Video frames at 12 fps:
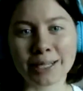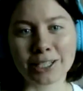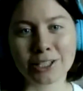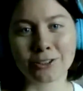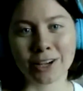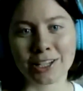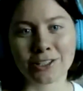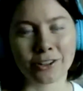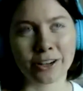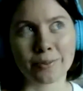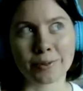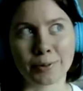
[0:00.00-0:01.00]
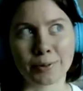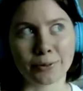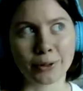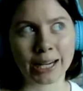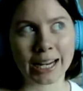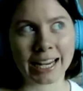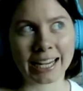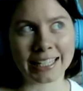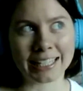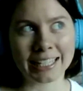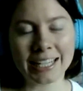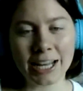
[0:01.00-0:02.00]
many stress dreams
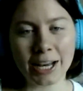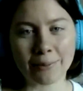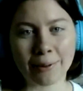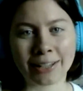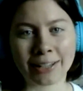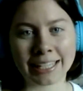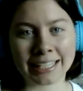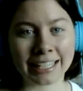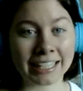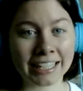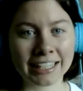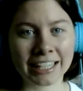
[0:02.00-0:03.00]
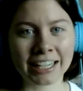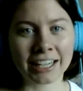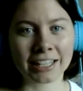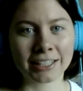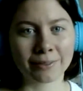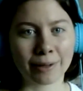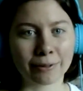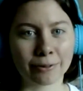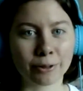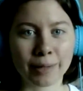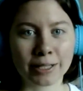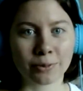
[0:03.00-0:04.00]
beforehand about like getting there, and then my
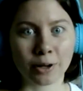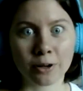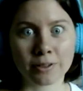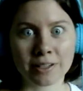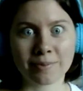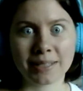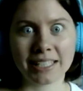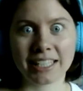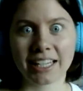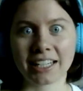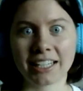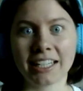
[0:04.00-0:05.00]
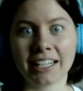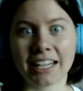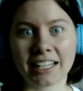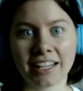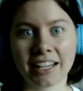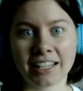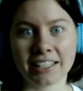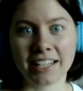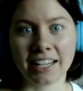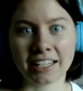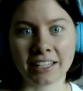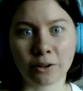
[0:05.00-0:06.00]
roommates would already be there, and they had
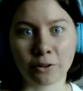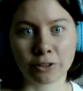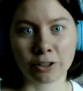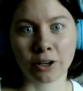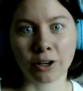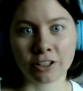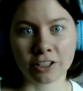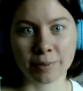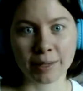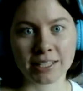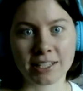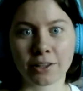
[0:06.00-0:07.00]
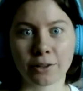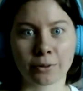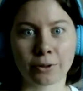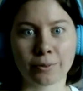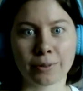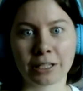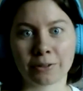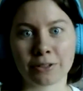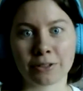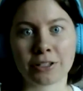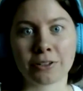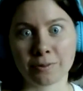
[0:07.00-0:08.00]
taken over all the space in the room, and there
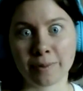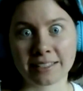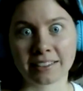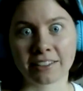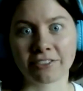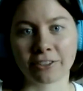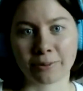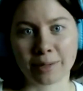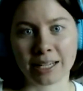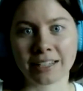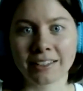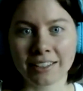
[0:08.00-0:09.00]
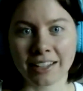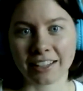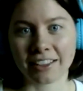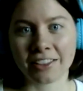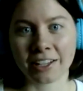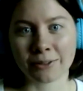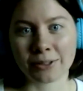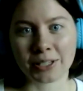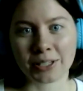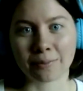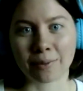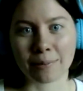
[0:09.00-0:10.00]
was no space left for me. I think that was
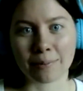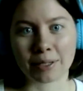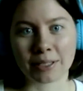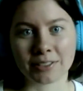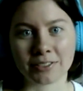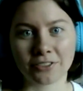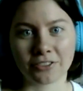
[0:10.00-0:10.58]
like my biggest